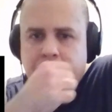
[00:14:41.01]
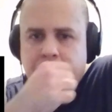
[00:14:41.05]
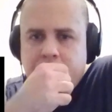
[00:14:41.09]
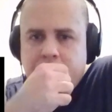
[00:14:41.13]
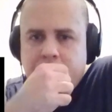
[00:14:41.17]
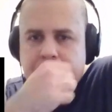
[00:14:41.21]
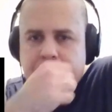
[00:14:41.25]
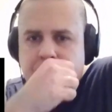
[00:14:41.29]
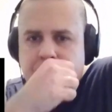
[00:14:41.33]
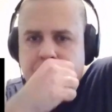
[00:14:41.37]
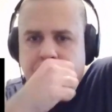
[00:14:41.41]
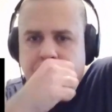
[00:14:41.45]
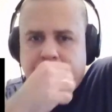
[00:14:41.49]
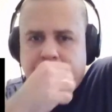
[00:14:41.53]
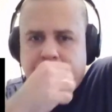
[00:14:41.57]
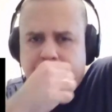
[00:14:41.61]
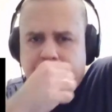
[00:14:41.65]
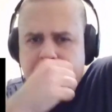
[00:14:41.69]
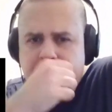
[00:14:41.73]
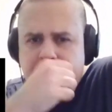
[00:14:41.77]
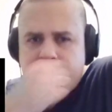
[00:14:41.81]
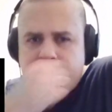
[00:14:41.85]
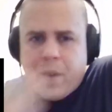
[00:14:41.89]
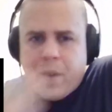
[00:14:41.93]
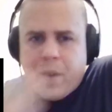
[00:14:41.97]
So I think
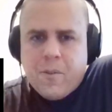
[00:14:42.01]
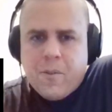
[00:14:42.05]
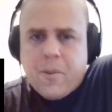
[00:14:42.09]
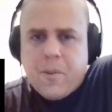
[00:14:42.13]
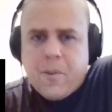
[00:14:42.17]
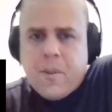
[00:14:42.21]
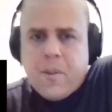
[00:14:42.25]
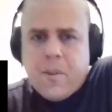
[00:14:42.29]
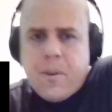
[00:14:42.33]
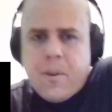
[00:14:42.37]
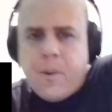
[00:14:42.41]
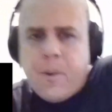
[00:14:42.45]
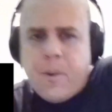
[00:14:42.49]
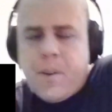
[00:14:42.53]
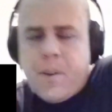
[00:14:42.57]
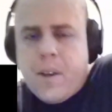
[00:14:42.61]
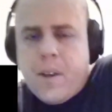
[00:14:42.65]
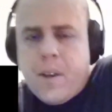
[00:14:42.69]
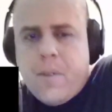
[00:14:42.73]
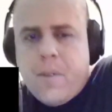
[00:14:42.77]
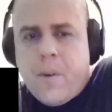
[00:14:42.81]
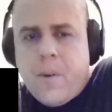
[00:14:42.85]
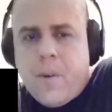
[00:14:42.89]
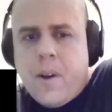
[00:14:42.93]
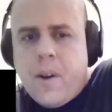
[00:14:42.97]
it was after the
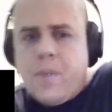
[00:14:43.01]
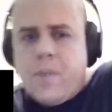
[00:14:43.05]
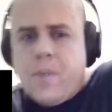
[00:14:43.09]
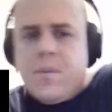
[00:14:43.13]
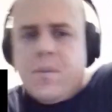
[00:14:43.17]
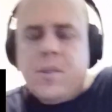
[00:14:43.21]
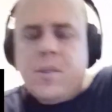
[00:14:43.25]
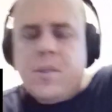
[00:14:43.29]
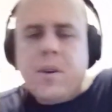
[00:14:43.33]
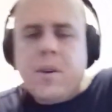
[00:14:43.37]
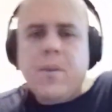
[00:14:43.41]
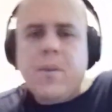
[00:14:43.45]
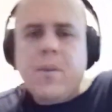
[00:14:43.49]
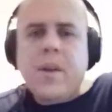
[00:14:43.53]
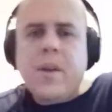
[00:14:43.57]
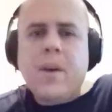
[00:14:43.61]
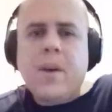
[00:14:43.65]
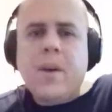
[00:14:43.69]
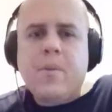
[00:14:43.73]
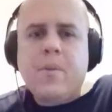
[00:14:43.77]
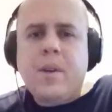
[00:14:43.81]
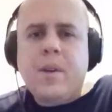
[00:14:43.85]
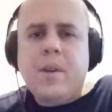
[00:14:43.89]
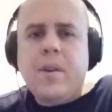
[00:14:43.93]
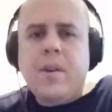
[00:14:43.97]
13th round. So that
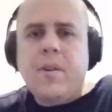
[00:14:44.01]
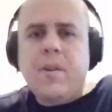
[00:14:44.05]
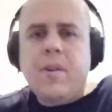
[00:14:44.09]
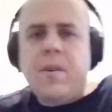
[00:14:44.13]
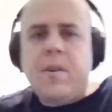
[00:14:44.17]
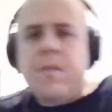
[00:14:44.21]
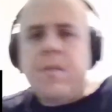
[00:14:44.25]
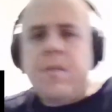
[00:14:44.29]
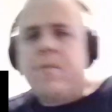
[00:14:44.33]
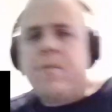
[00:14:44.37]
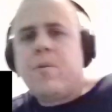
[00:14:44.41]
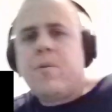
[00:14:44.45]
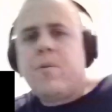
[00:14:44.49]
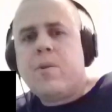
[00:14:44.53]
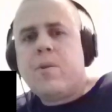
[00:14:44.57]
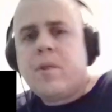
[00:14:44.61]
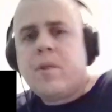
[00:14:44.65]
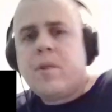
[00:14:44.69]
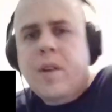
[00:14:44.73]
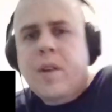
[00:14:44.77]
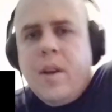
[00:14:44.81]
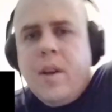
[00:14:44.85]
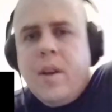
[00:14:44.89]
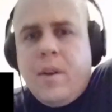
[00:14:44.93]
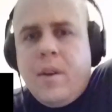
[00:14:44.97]
one ended in
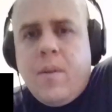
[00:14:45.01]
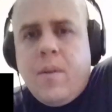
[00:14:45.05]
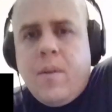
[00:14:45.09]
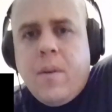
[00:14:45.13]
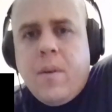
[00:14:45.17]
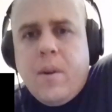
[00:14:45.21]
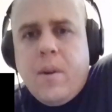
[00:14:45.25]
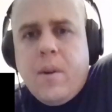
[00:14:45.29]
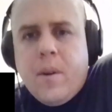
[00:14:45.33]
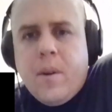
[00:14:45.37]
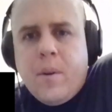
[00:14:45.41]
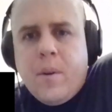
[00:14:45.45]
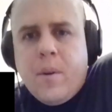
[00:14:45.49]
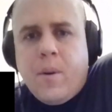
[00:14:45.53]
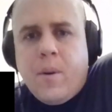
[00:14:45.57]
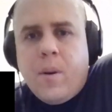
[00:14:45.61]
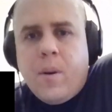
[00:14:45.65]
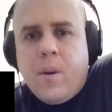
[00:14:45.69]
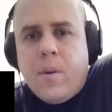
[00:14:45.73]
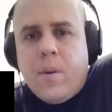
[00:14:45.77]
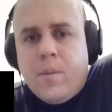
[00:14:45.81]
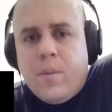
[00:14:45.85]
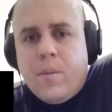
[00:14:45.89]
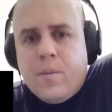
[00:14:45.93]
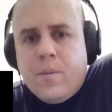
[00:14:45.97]
14.
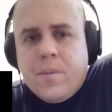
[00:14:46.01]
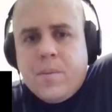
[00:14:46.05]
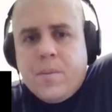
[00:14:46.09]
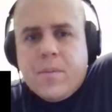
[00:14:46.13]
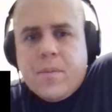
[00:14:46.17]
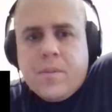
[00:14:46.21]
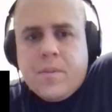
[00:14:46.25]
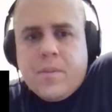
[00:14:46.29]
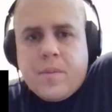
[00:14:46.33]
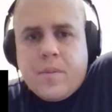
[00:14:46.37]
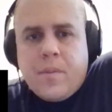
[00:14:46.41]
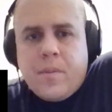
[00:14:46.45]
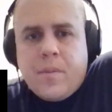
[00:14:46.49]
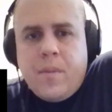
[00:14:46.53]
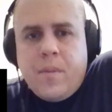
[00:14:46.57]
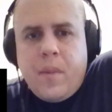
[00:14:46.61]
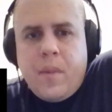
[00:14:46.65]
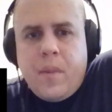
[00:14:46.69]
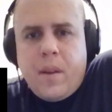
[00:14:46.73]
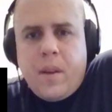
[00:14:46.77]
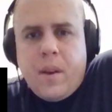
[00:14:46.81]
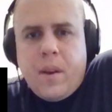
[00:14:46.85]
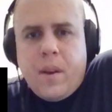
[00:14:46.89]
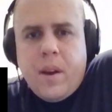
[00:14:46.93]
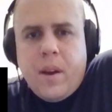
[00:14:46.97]
Oh,
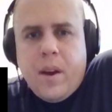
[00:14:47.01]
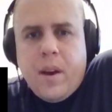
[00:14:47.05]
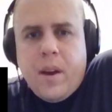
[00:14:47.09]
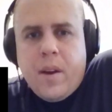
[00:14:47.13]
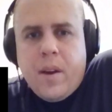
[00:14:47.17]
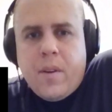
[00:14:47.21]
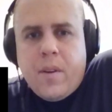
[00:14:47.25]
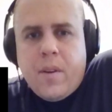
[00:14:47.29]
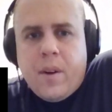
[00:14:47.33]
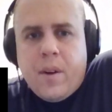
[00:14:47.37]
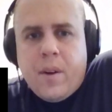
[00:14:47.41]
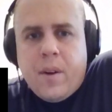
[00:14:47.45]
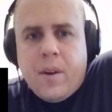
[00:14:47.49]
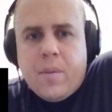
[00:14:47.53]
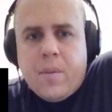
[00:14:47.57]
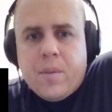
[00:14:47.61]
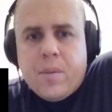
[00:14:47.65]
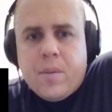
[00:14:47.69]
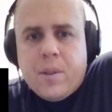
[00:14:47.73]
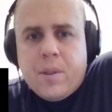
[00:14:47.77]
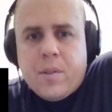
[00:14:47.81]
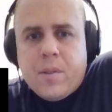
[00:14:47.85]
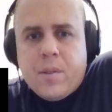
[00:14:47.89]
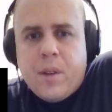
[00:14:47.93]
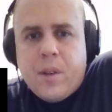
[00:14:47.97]
and
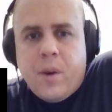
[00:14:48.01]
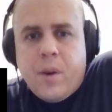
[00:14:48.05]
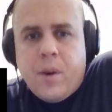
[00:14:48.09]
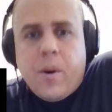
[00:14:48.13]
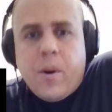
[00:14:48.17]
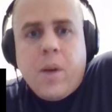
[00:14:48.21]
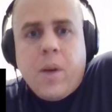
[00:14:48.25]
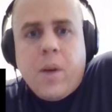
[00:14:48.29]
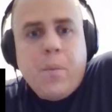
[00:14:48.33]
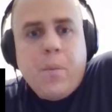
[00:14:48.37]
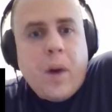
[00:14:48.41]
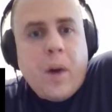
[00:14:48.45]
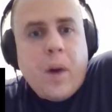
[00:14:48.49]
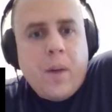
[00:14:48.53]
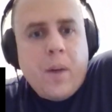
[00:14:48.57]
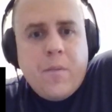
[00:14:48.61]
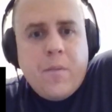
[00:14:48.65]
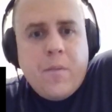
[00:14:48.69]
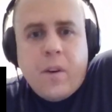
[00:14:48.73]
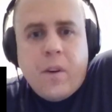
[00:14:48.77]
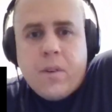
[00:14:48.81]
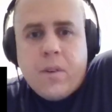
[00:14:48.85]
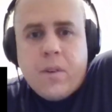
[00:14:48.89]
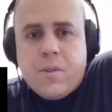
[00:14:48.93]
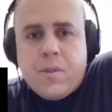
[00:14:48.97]
Bob
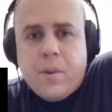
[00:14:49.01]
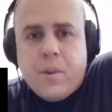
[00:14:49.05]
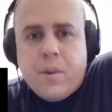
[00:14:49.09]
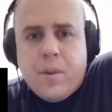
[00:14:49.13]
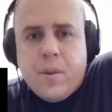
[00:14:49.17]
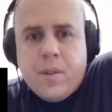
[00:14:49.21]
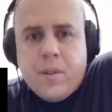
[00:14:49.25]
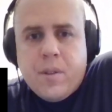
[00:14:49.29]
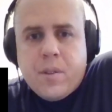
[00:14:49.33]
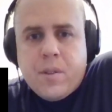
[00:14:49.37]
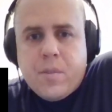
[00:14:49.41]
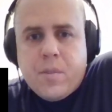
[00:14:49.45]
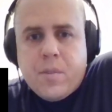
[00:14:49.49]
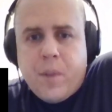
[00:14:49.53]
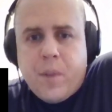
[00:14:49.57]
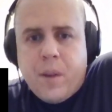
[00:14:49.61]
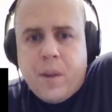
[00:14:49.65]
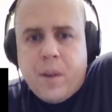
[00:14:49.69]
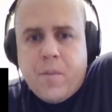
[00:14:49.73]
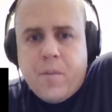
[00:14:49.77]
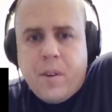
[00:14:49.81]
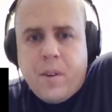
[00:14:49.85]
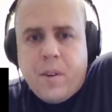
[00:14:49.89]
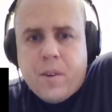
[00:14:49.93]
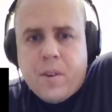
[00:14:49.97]
Foster. This is
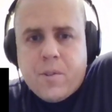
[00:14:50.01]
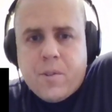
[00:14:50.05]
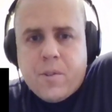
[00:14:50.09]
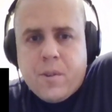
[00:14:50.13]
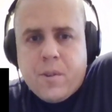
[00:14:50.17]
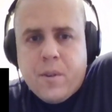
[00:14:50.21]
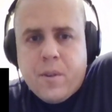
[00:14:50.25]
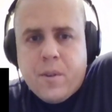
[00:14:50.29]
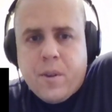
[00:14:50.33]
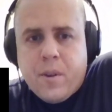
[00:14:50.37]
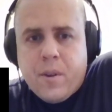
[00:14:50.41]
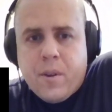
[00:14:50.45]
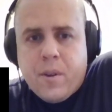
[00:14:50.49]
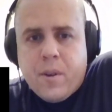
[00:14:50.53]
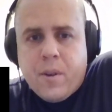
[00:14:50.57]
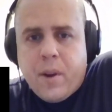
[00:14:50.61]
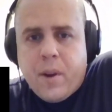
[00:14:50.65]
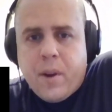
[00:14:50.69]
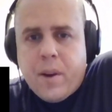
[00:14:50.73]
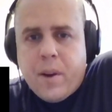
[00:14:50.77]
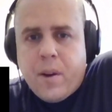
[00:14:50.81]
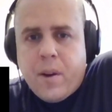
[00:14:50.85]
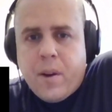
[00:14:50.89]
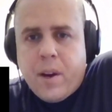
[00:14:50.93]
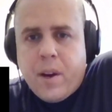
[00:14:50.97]
Bob Foster, the
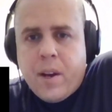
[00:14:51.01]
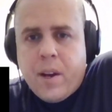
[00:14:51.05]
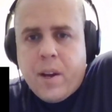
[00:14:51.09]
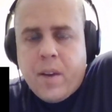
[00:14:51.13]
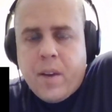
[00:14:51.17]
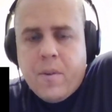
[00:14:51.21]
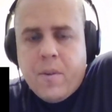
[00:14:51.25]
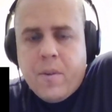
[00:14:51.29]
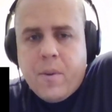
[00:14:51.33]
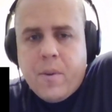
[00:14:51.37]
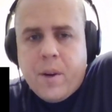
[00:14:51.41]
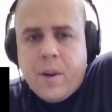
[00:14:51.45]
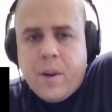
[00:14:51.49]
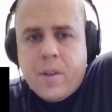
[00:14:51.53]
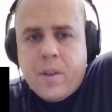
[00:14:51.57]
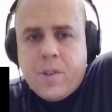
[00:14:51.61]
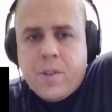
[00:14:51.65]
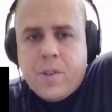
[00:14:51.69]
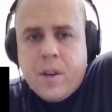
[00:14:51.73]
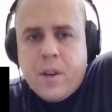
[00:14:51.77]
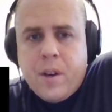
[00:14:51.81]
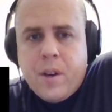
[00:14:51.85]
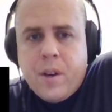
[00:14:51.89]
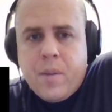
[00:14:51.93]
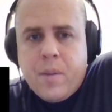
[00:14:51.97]
great light heavyweight
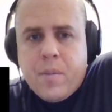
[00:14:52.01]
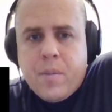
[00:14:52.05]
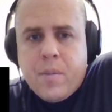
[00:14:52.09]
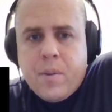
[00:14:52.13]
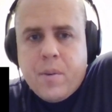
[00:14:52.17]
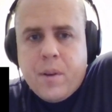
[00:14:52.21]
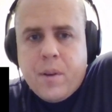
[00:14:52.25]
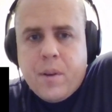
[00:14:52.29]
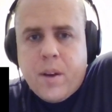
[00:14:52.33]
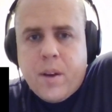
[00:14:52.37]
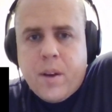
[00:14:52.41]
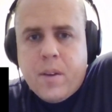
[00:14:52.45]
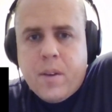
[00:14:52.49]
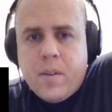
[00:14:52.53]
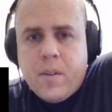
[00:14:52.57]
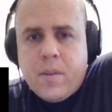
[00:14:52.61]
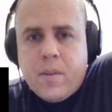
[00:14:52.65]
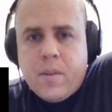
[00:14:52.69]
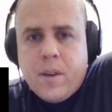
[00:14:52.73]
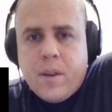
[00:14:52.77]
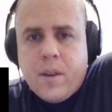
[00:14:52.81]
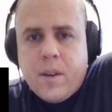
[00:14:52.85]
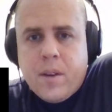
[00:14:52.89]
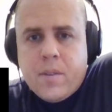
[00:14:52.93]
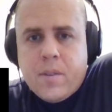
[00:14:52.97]
champ, and
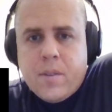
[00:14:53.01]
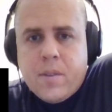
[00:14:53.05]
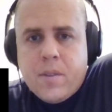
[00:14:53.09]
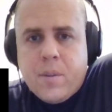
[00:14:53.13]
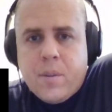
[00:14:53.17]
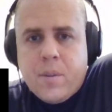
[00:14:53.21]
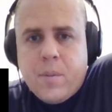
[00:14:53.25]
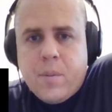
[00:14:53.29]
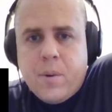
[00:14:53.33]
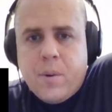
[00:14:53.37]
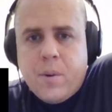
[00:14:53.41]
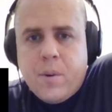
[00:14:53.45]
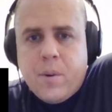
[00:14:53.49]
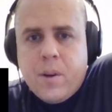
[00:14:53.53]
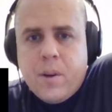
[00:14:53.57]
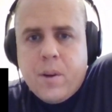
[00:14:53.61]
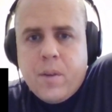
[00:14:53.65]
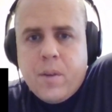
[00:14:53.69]
at some point.